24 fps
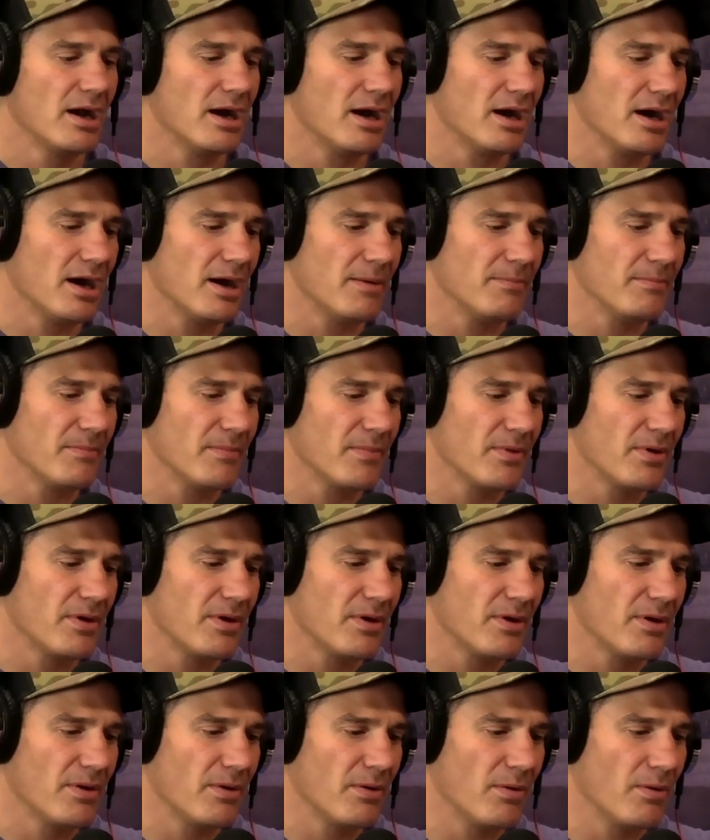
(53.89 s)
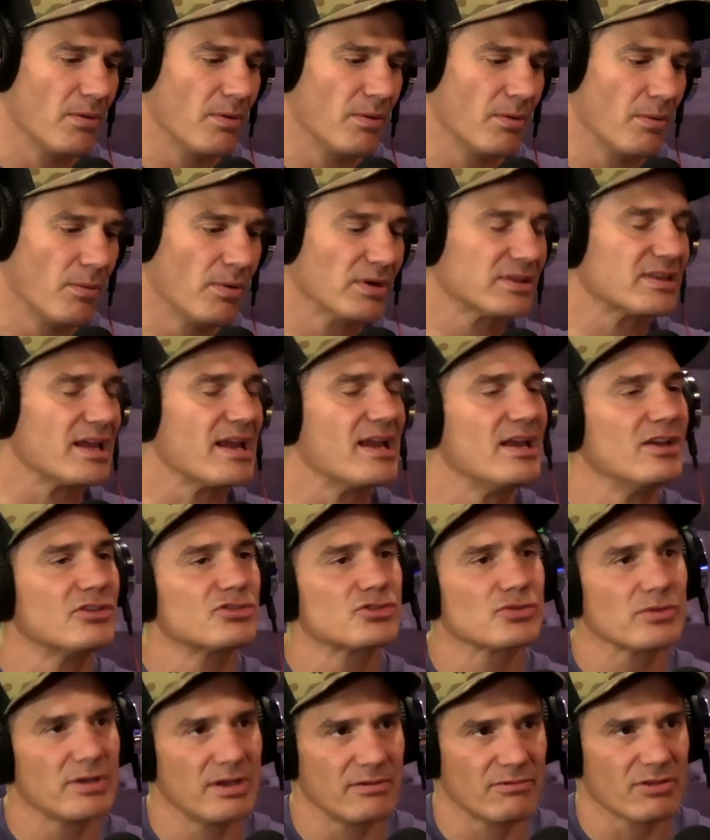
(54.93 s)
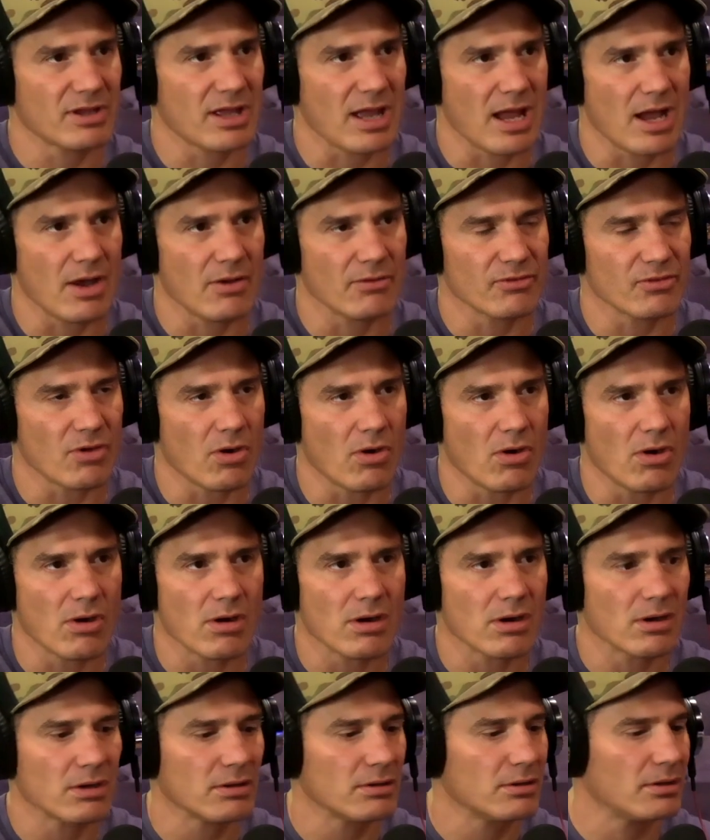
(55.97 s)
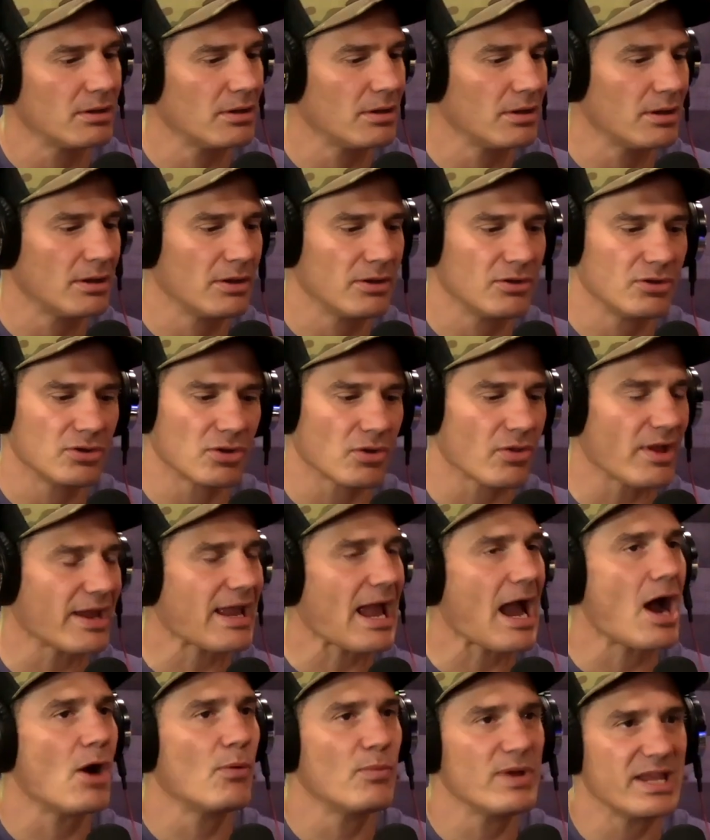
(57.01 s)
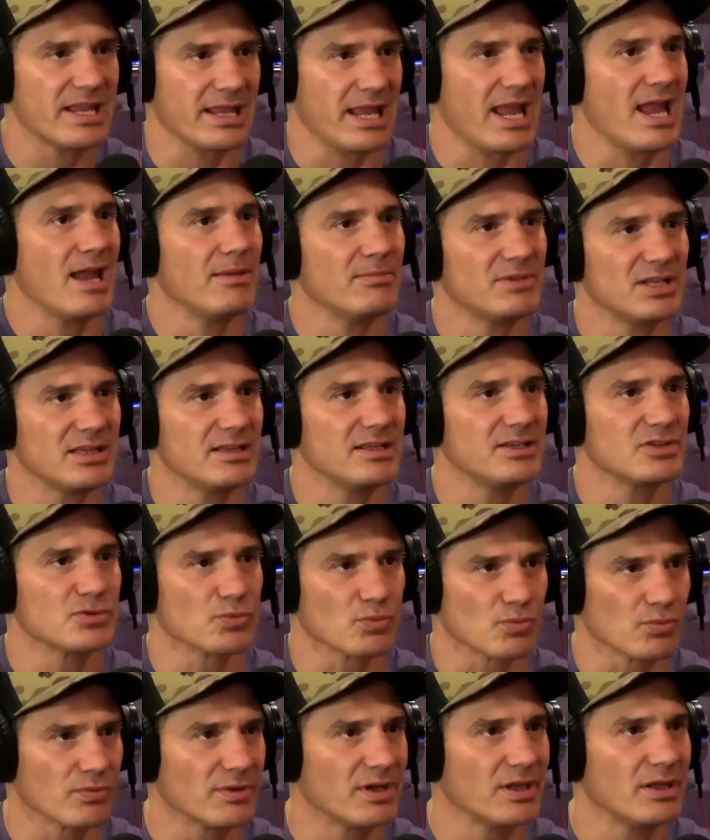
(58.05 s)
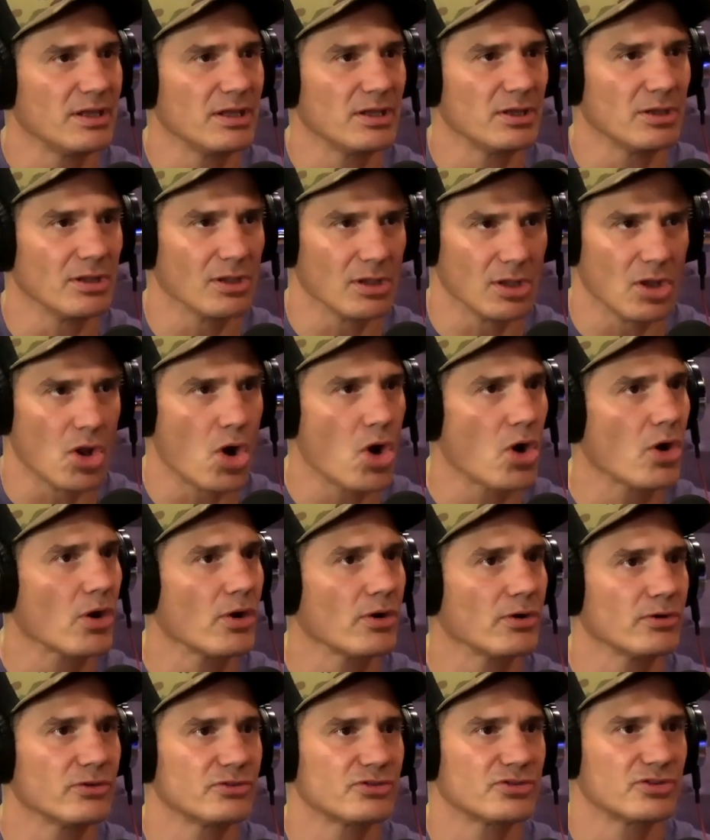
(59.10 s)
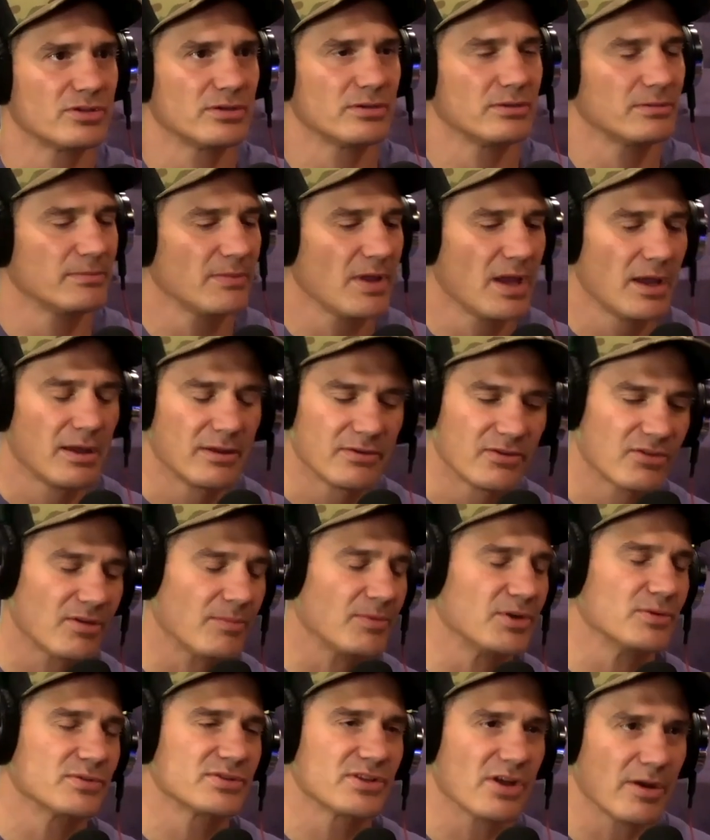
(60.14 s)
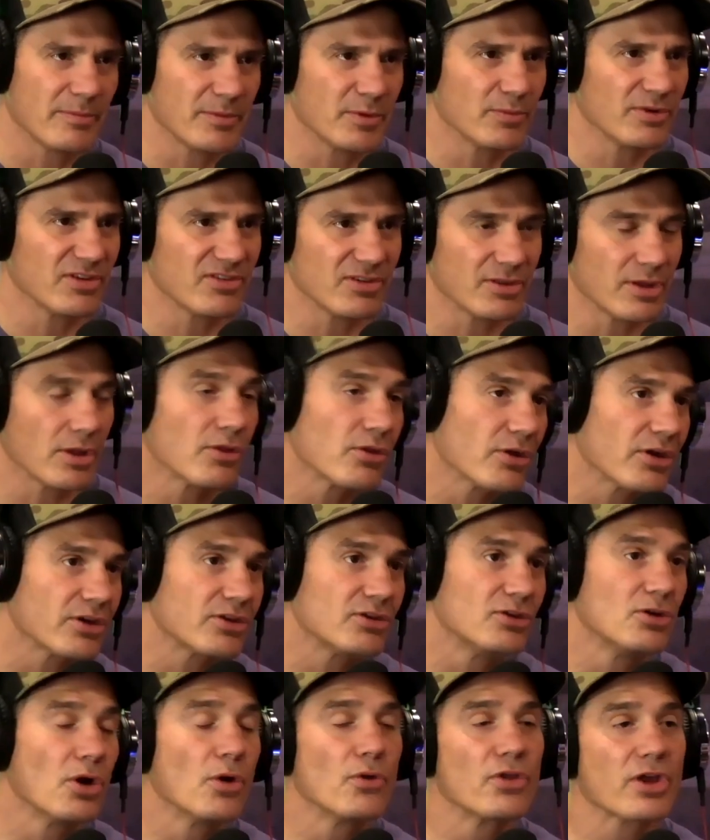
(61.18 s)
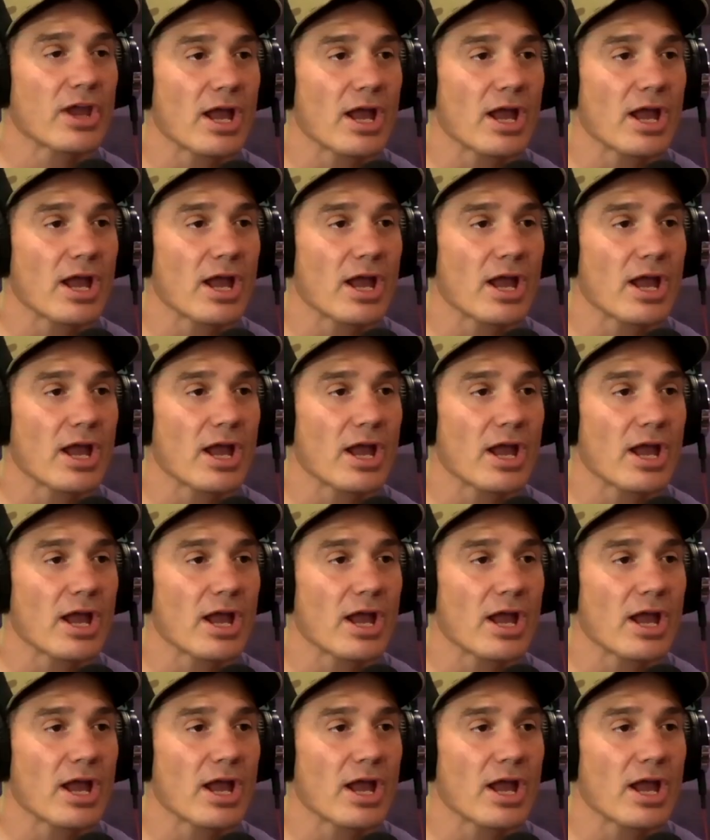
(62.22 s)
what the history of the cows are, like how we came to these really large. Somebody was telling me recently, like, the